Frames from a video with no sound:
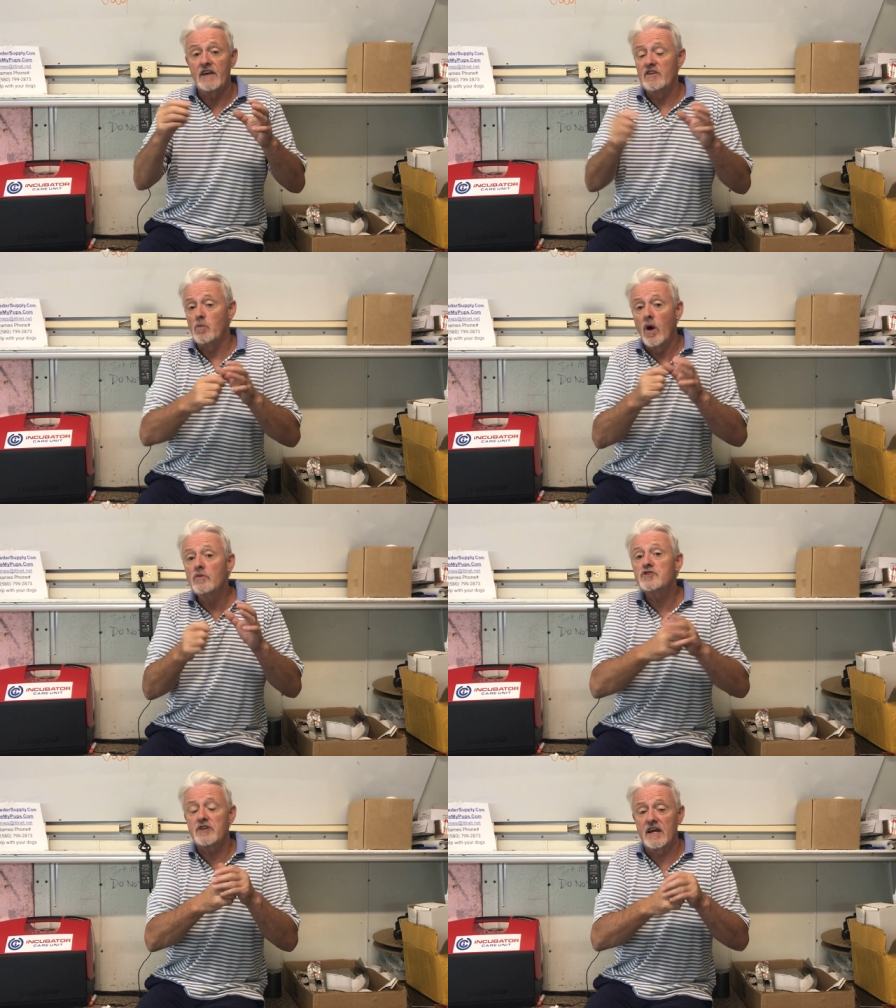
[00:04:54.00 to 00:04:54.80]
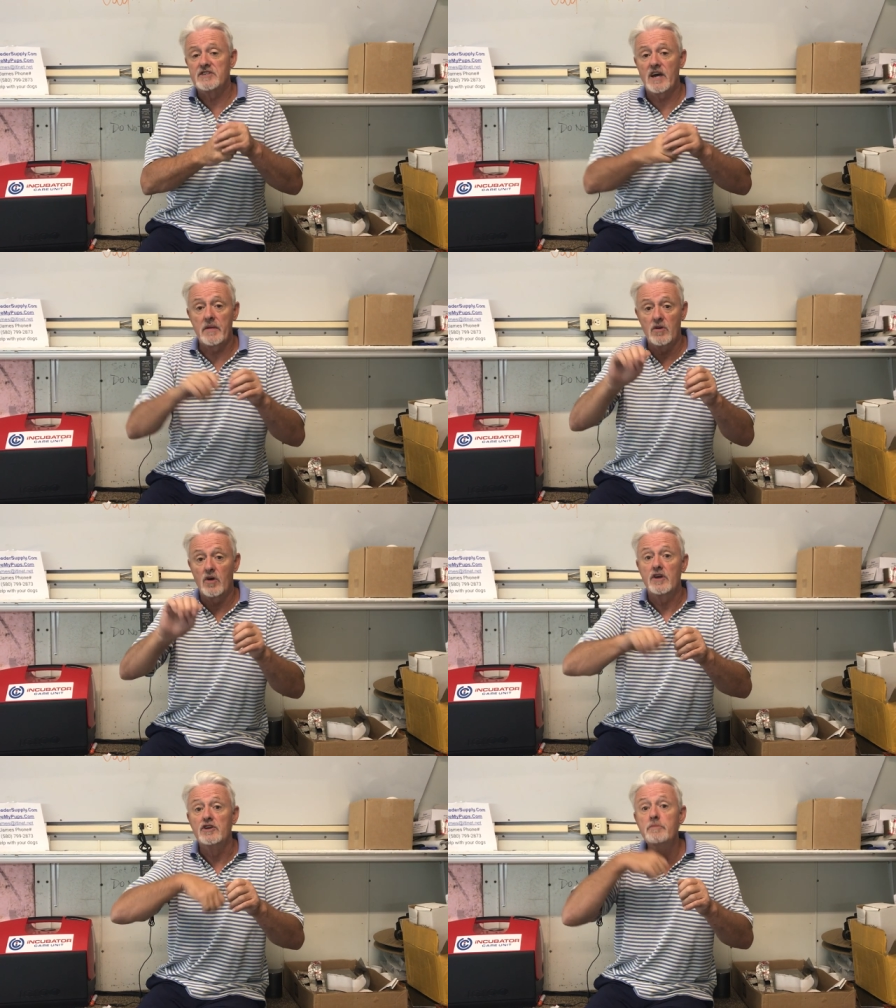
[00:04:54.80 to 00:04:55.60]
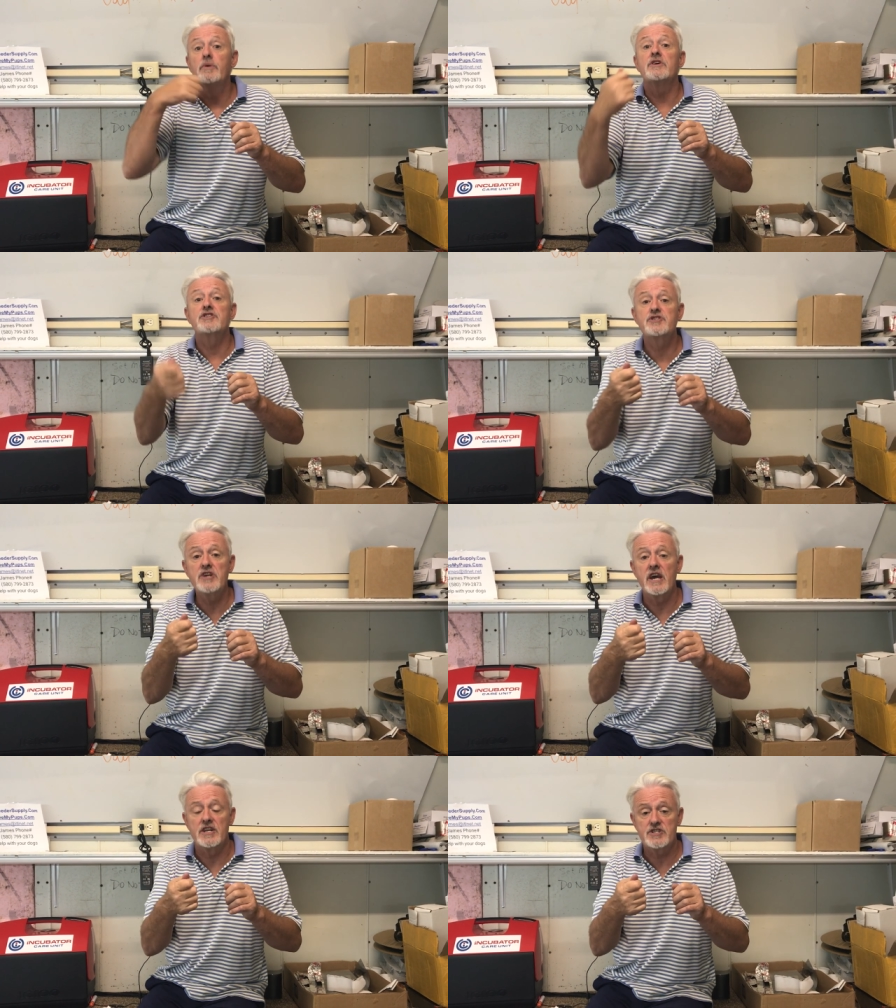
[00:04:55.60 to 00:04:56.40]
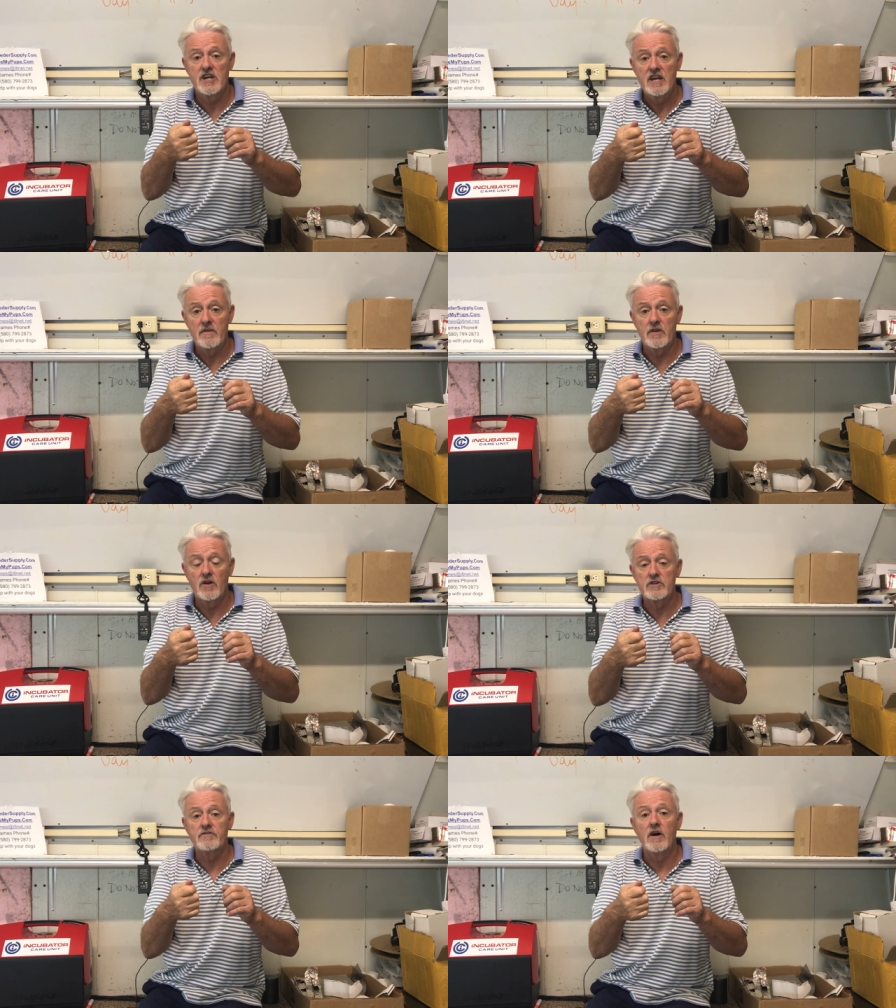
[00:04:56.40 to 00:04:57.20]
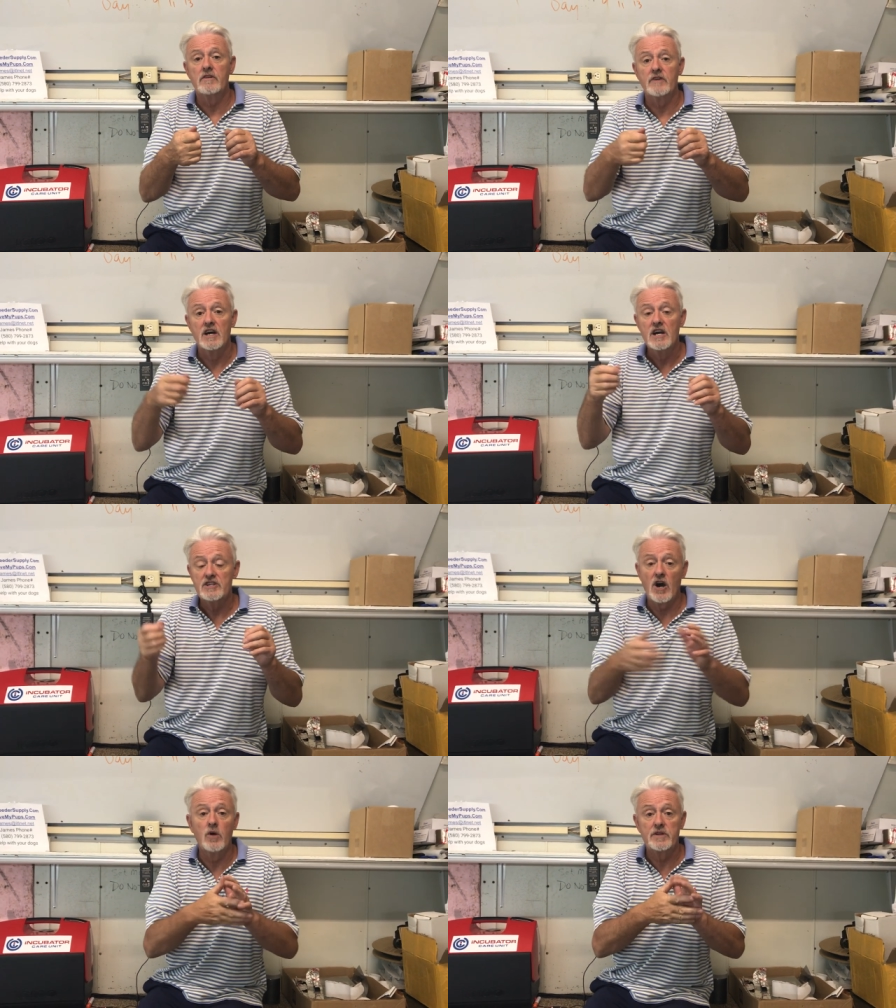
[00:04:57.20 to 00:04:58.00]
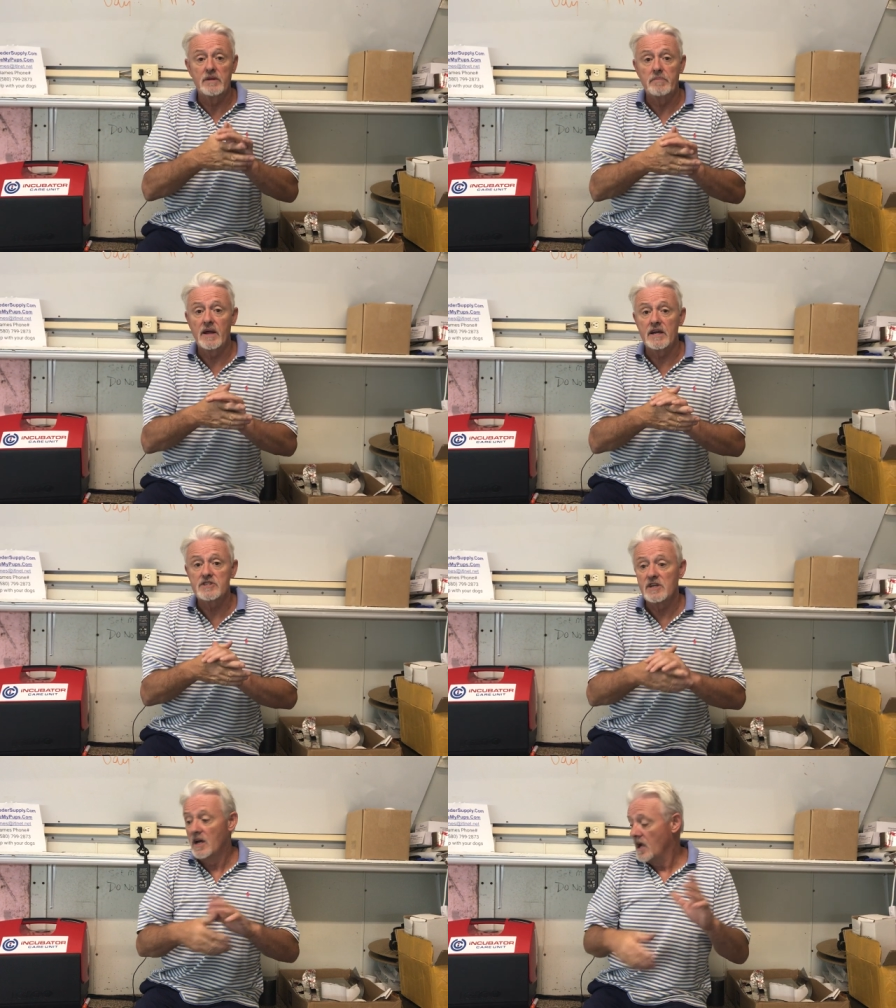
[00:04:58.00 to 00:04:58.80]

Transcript: If it won't stay inside the dog, you put a stitch in the dog's vulva to hold it in place.